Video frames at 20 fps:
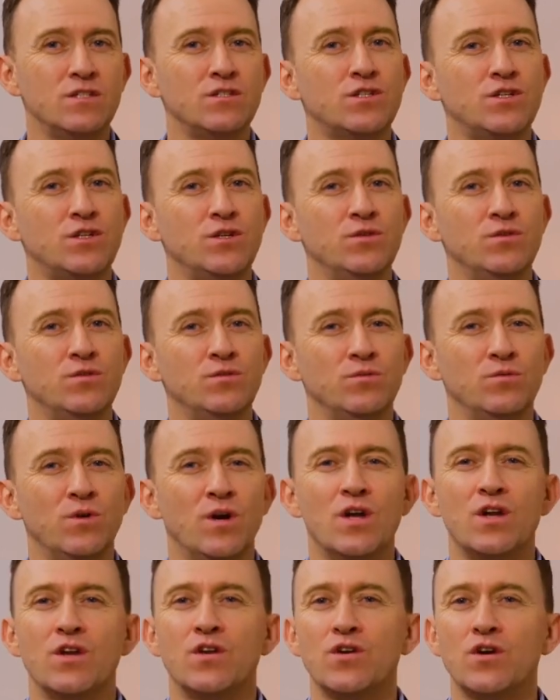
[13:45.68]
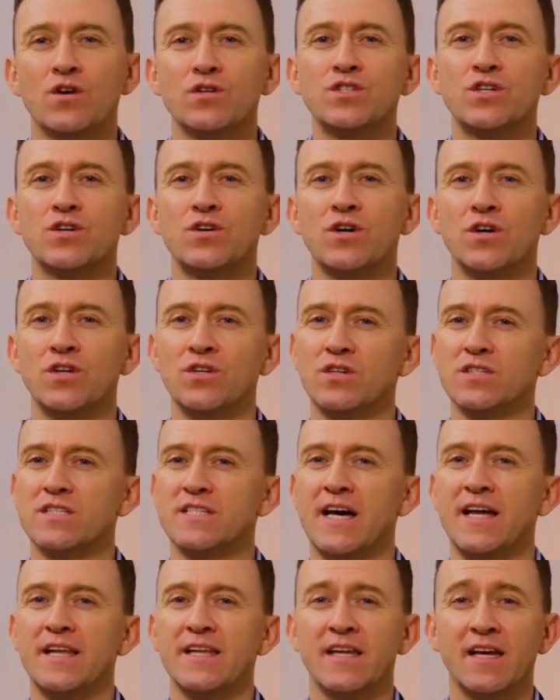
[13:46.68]
2, nurture
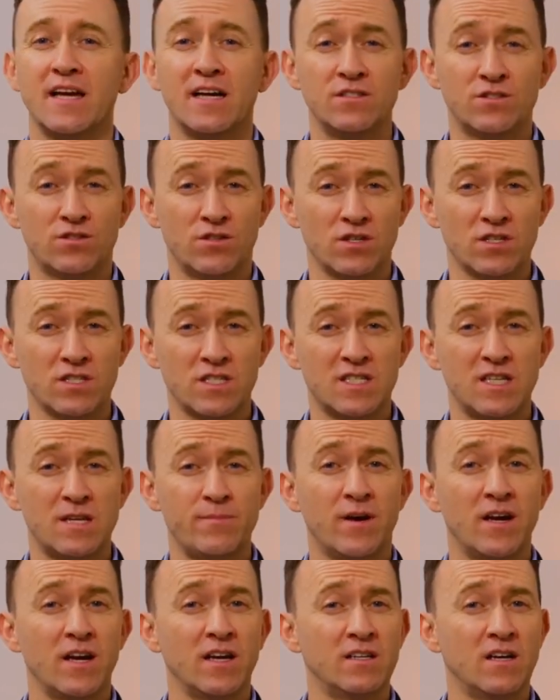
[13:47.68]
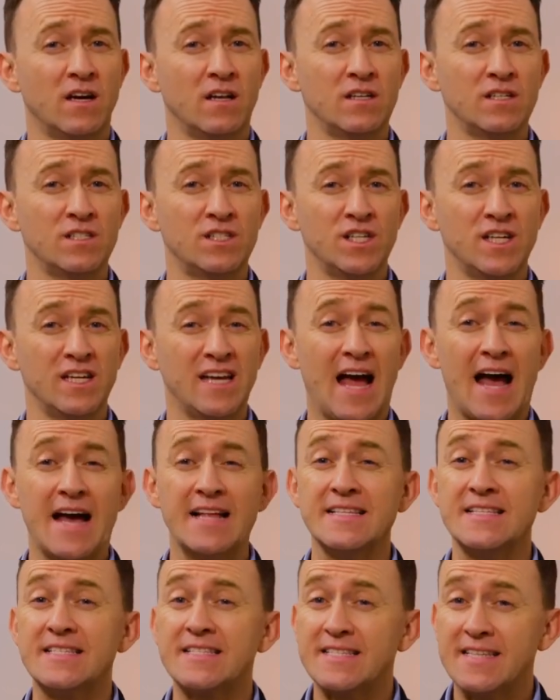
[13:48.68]
understanding and trust by acknowledging
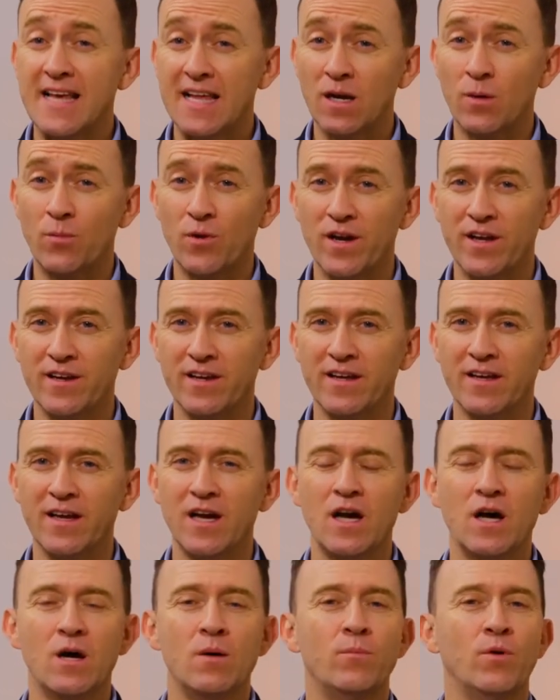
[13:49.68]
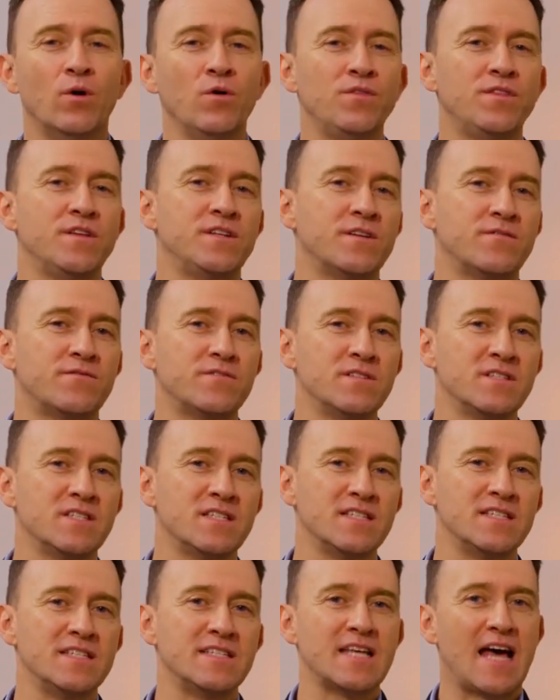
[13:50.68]
and celebrating both the
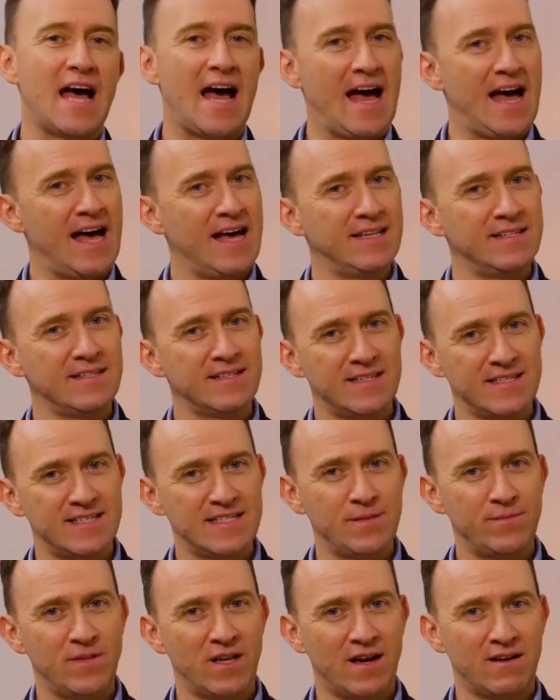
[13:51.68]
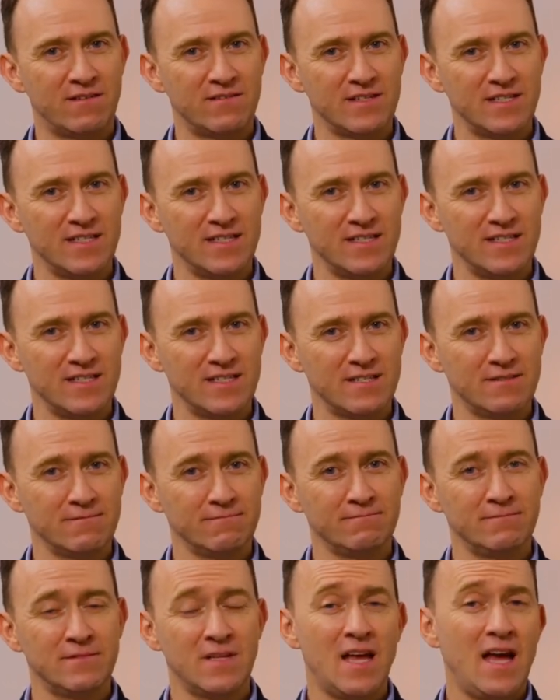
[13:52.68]
differences and the similarities.
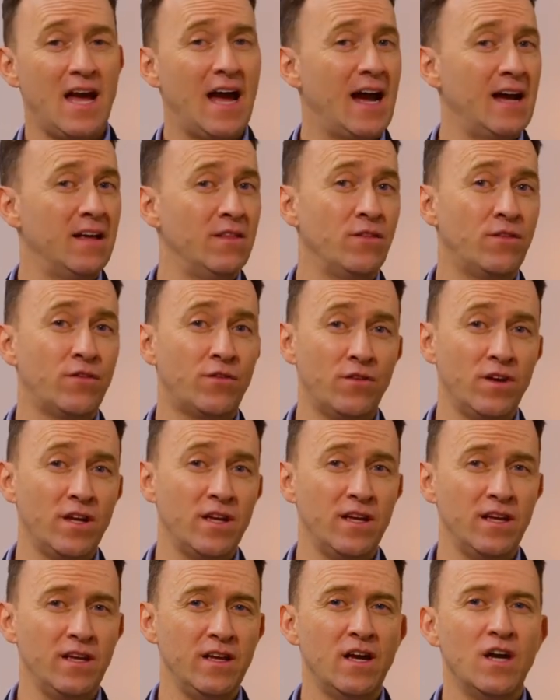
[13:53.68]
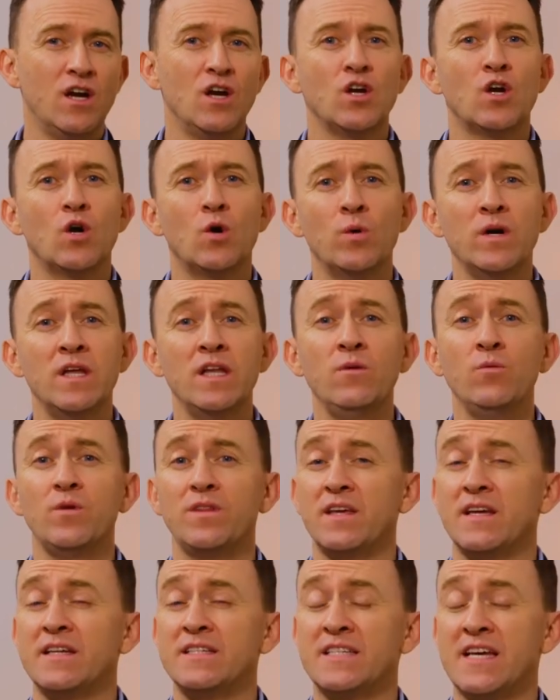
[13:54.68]
And 3, go in with
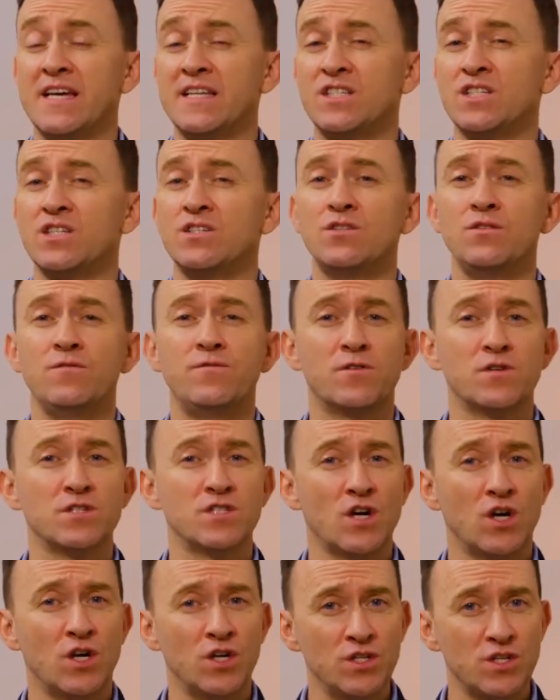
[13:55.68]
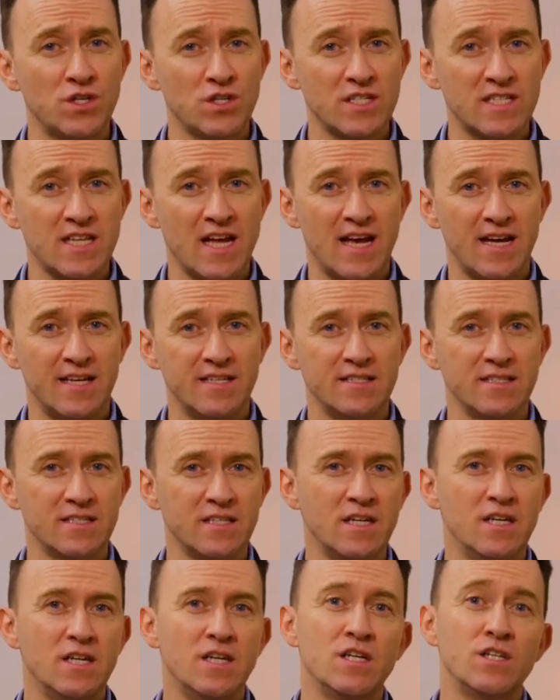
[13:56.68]
the intention to first understand,
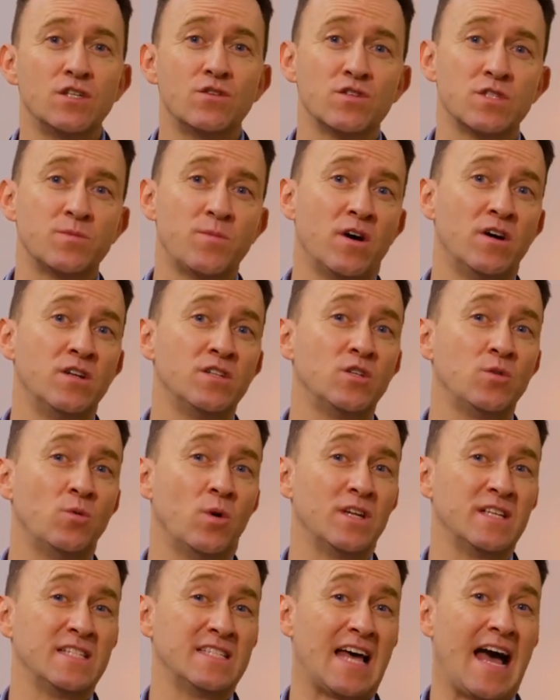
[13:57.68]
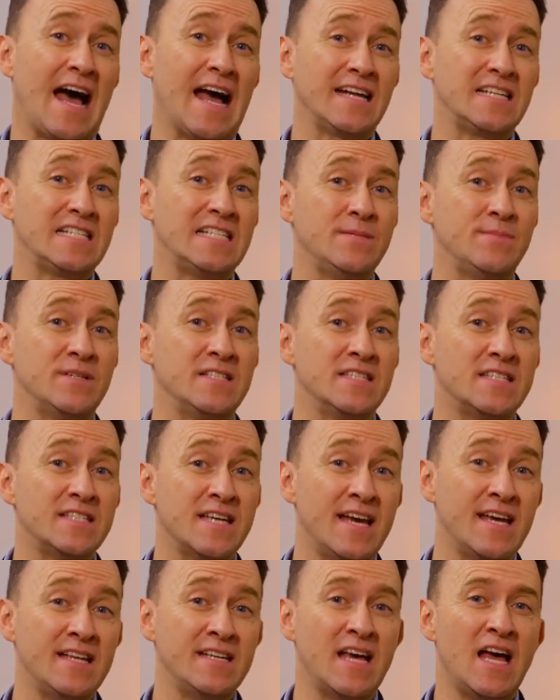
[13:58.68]
to respond to what has actually been
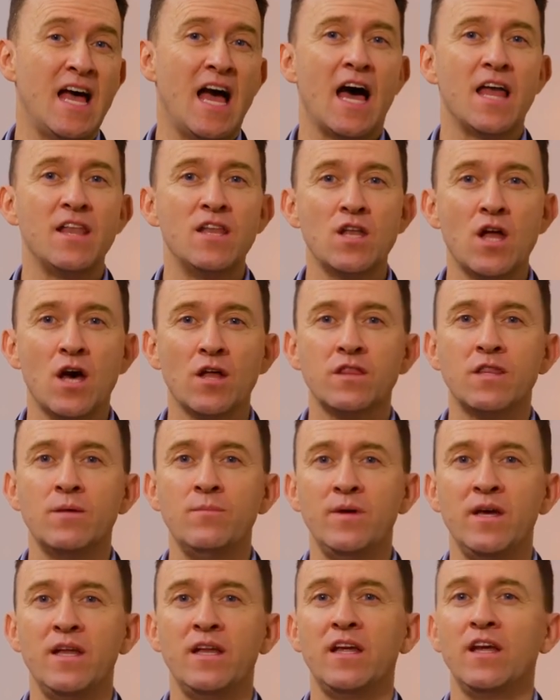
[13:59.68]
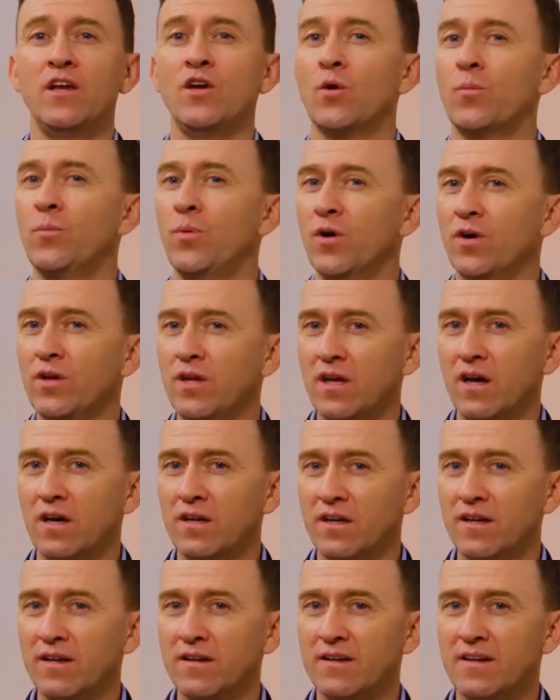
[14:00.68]
said and not the meaning you're putting on
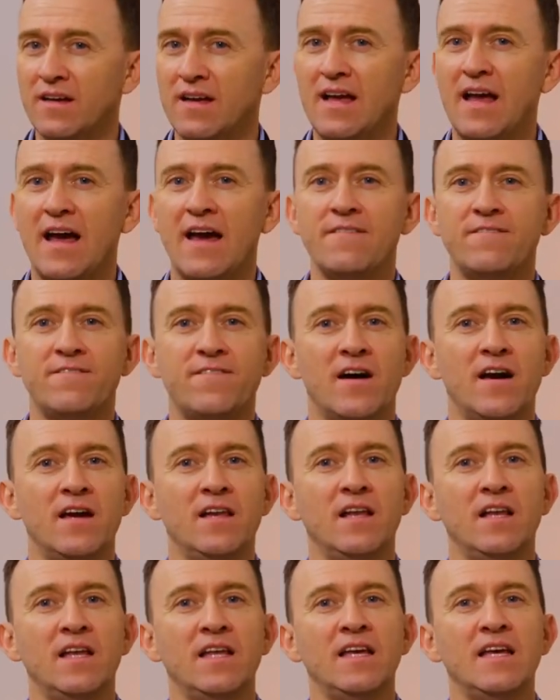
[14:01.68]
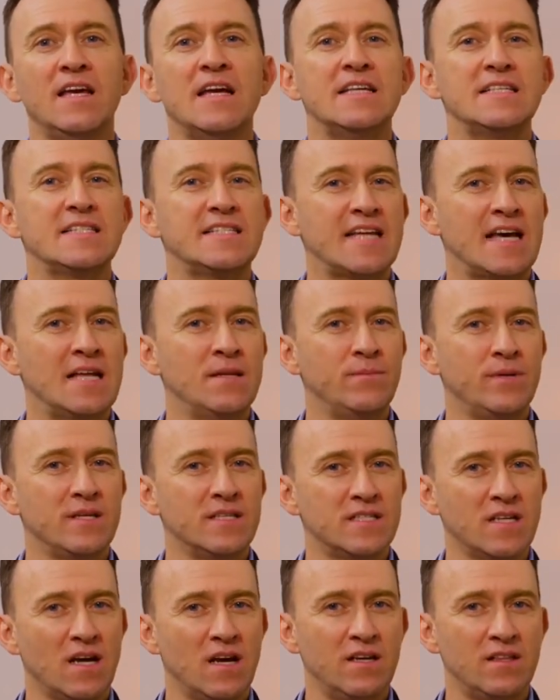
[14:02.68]
it. And finally, stand
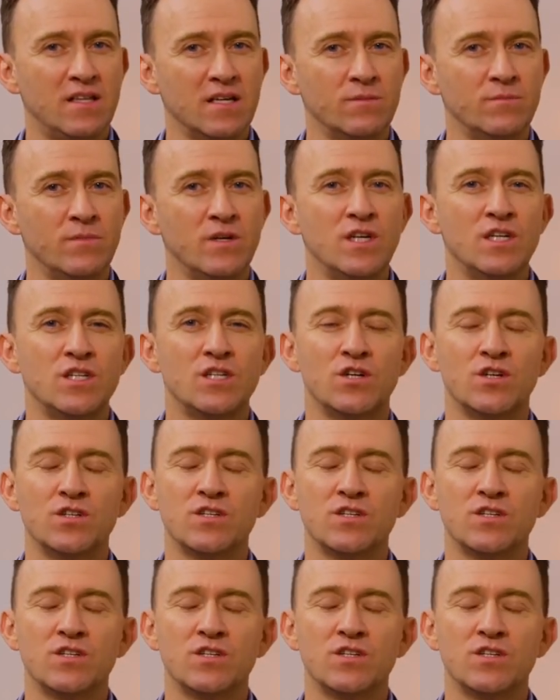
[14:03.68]
beside them to